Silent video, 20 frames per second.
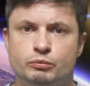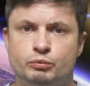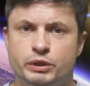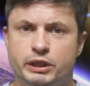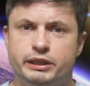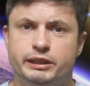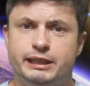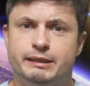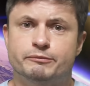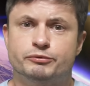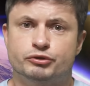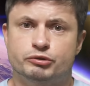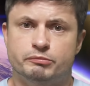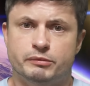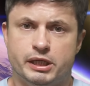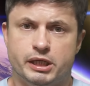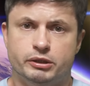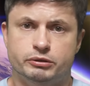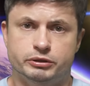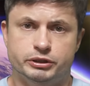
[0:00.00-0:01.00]
When it comes to
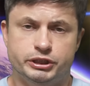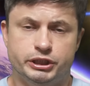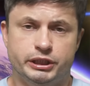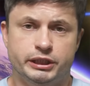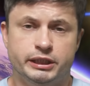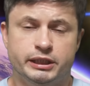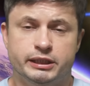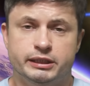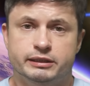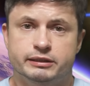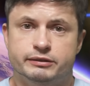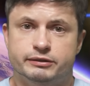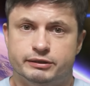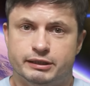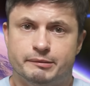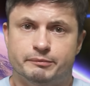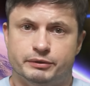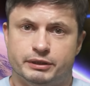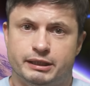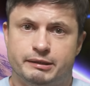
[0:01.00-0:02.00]
biology,
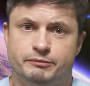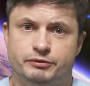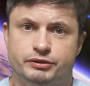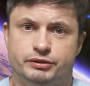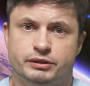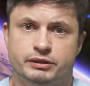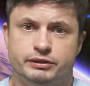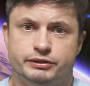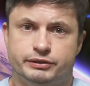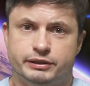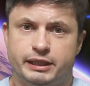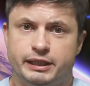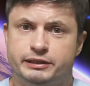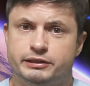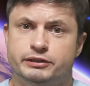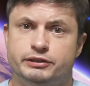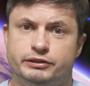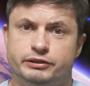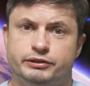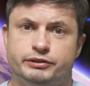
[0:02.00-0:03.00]
sometimes
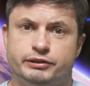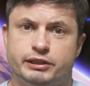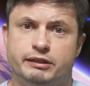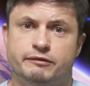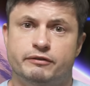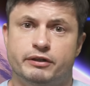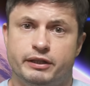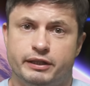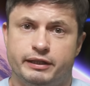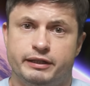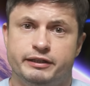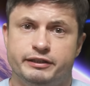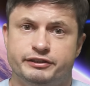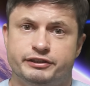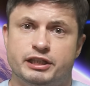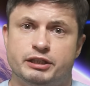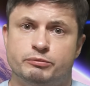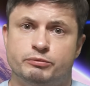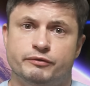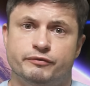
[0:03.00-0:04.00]
scientists discover things
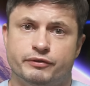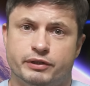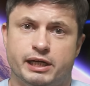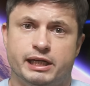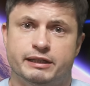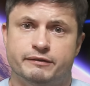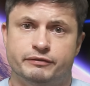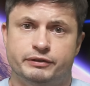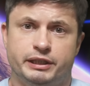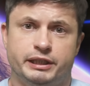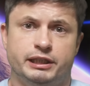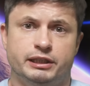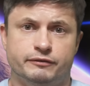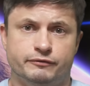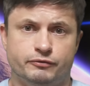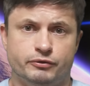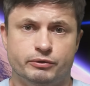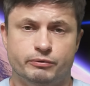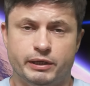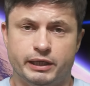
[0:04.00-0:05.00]
that we've kind of taken
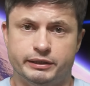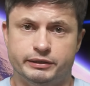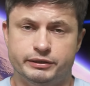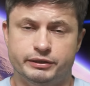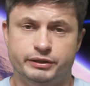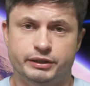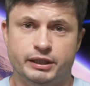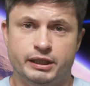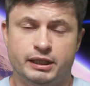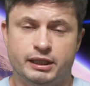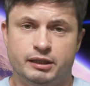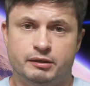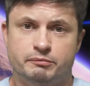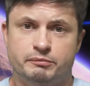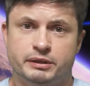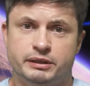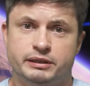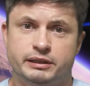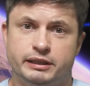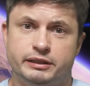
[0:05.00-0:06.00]
for granted,
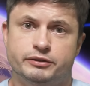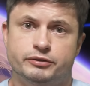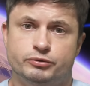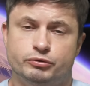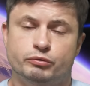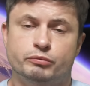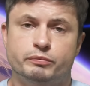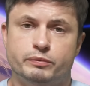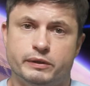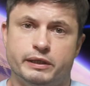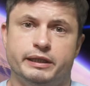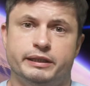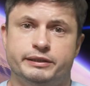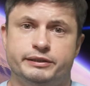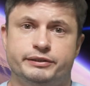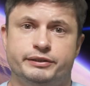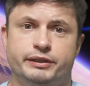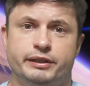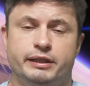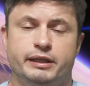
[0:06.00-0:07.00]
but that
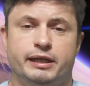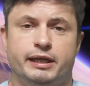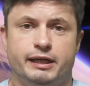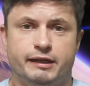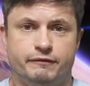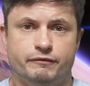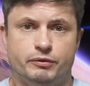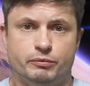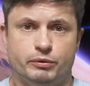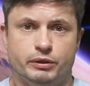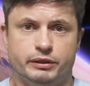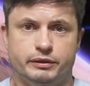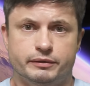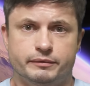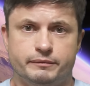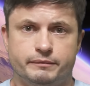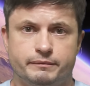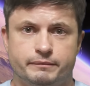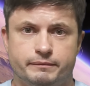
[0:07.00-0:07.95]
surprised everyone.